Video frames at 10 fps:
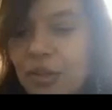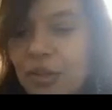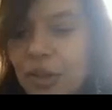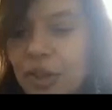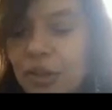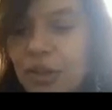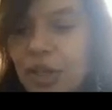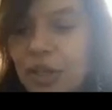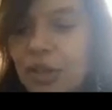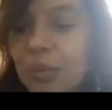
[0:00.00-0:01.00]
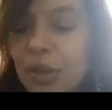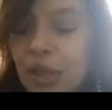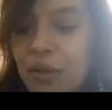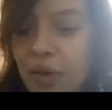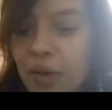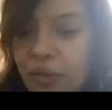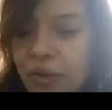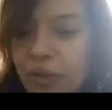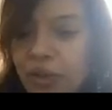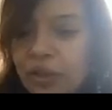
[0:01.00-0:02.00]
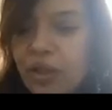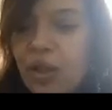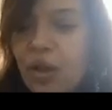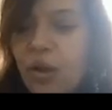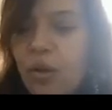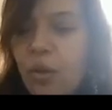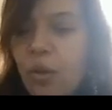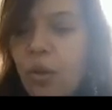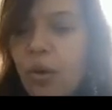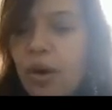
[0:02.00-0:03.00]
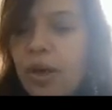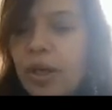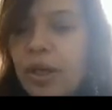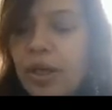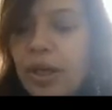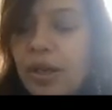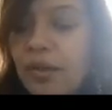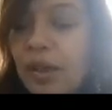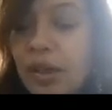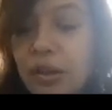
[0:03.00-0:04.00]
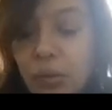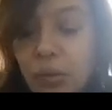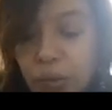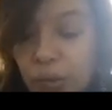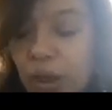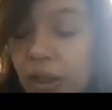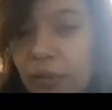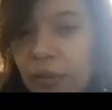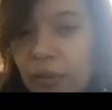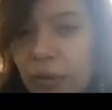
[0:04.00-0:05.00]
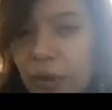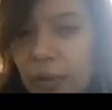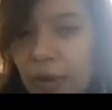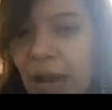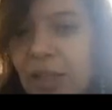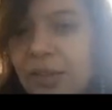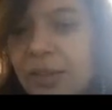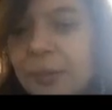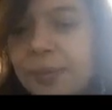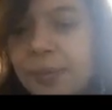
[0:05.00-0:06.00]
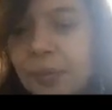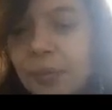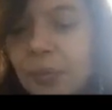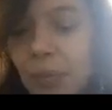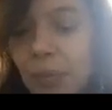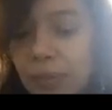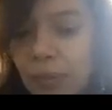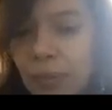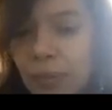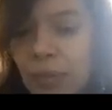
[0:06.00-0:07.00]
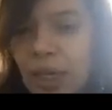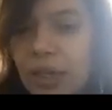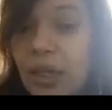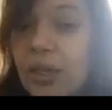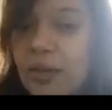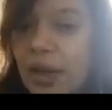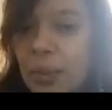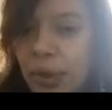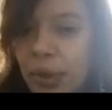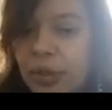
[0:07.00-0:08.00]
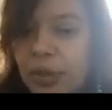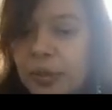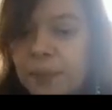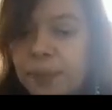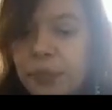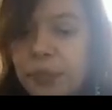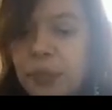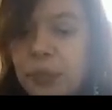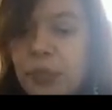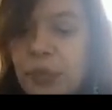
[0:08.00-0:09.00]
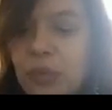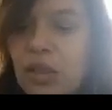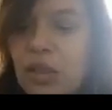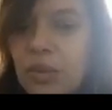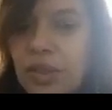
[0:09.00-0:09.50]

a search that's completely irrelevant or even hurtful for your brand, I think is very important. So